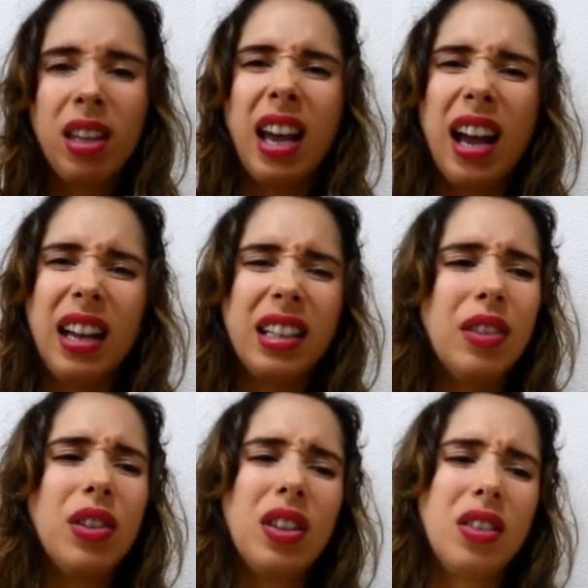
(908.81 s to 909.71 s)
Yeah, and
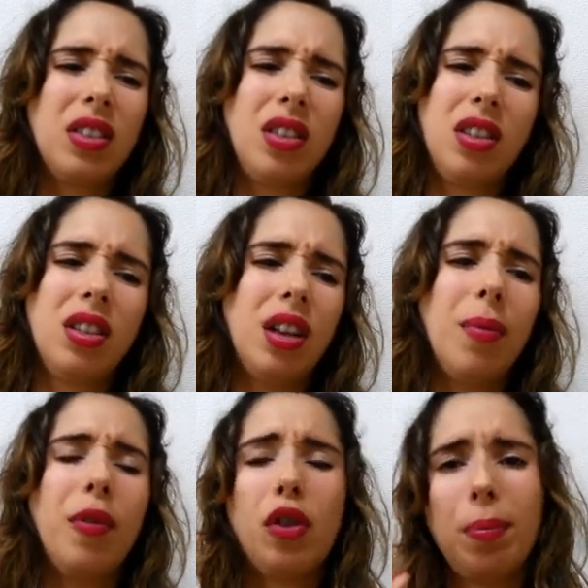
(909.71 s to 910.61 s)
even this,
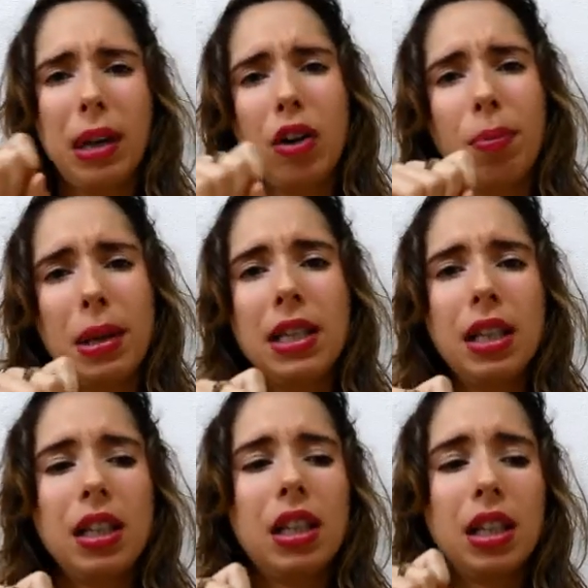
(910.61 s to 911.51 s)
some of the bigger
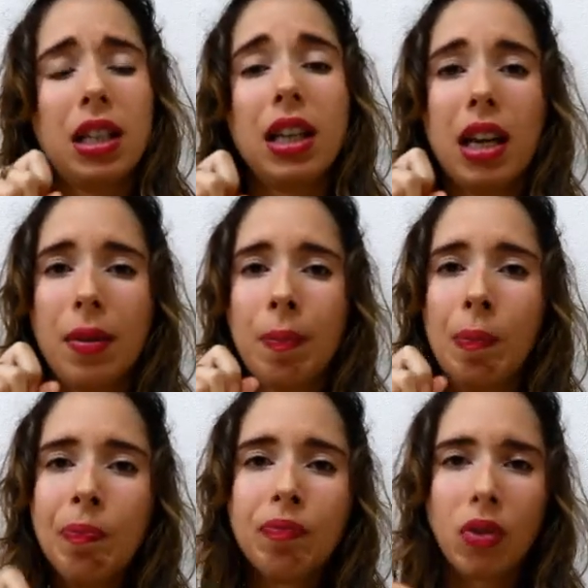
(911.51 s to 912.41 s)
pieces, the skin,
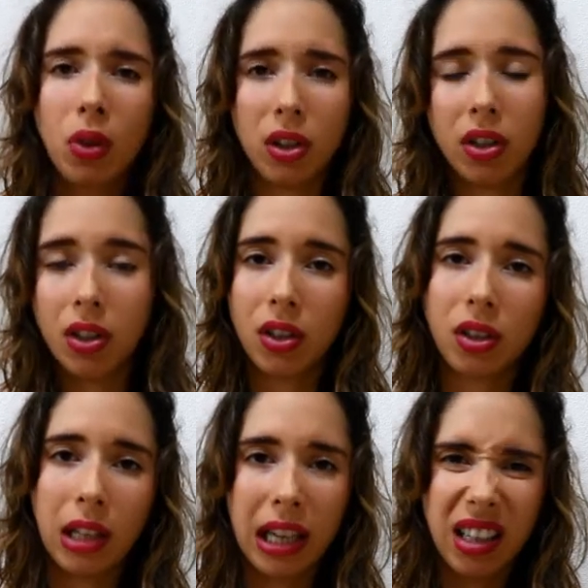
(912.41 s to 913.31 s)
you could
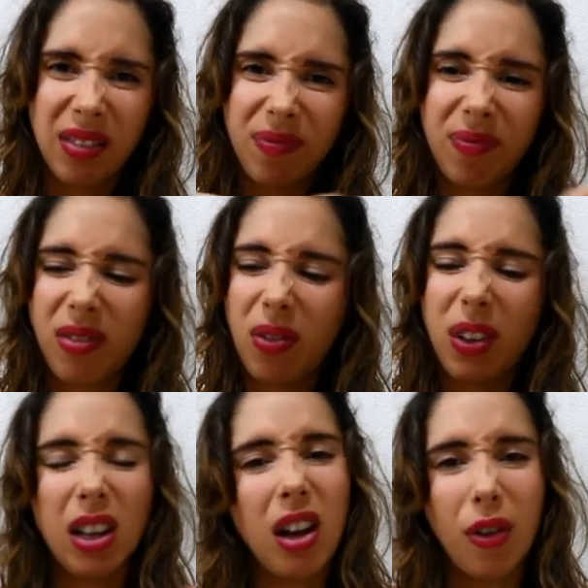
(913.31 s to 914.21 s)
still like
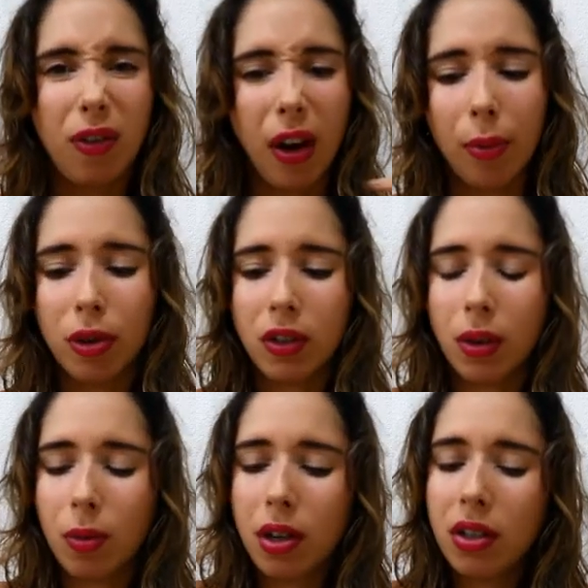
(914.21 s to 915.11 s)
feel how fibrous
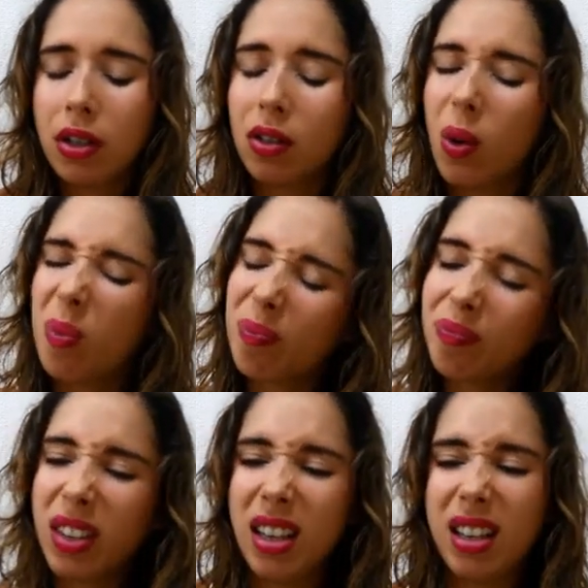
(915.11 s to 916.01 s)
it was. So
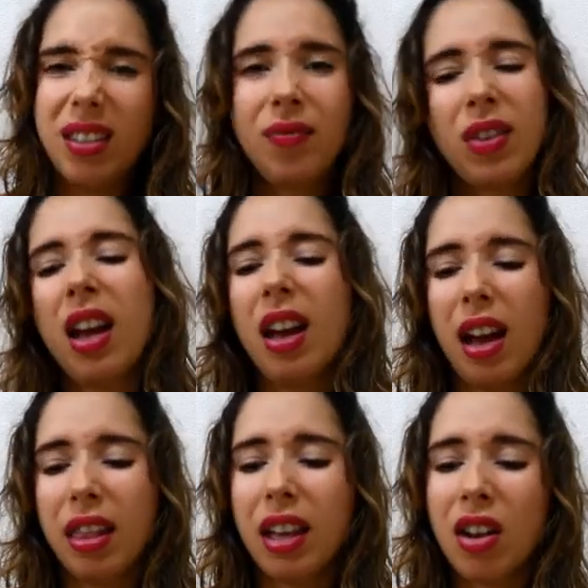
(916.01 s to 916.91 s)
yeah,
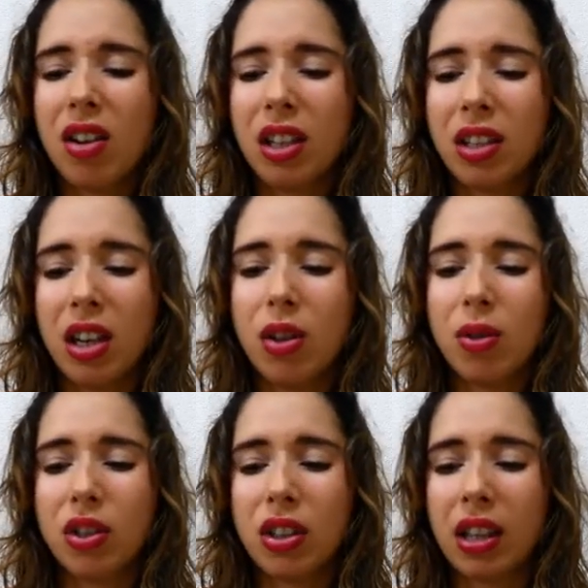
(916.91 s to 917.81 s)
I think I'll
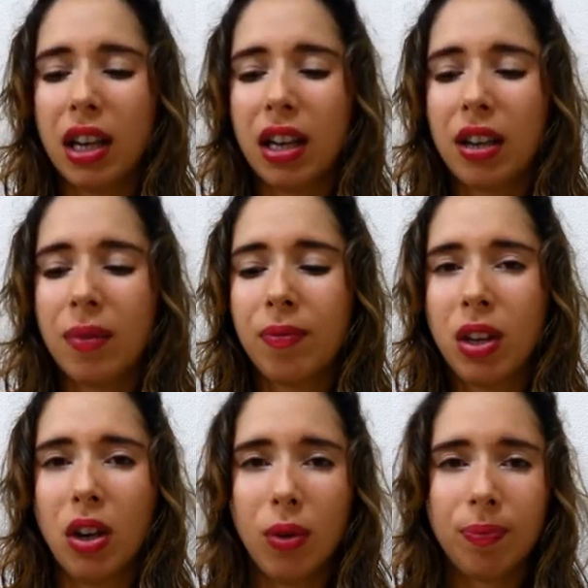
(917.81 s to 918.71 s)
continue just like,
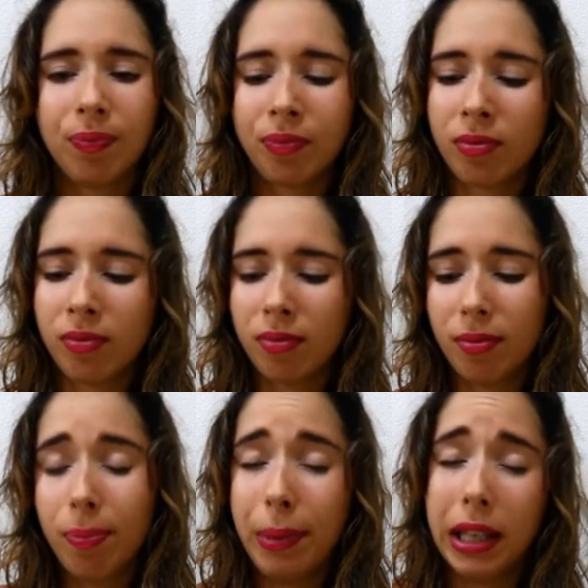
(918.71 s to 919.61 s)
you know,
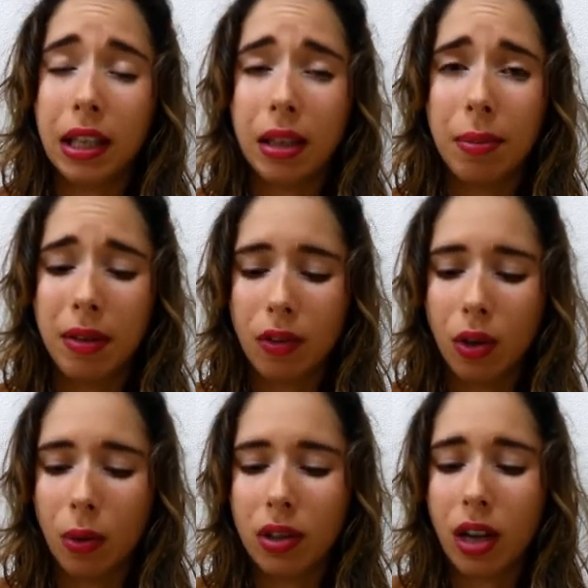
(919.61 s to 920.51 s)
peeling them, even
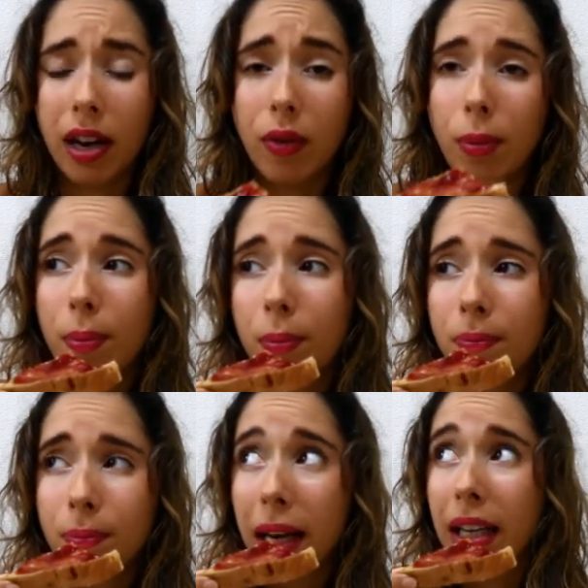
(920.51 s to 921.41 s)
though it's kind of a
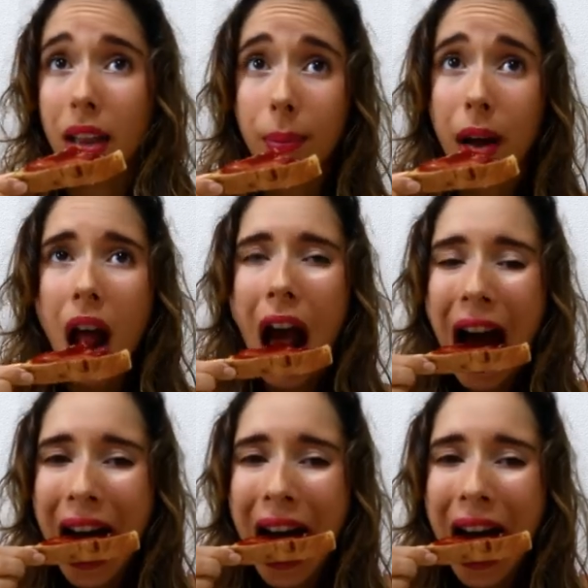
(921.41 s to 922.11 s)
pain in the butt.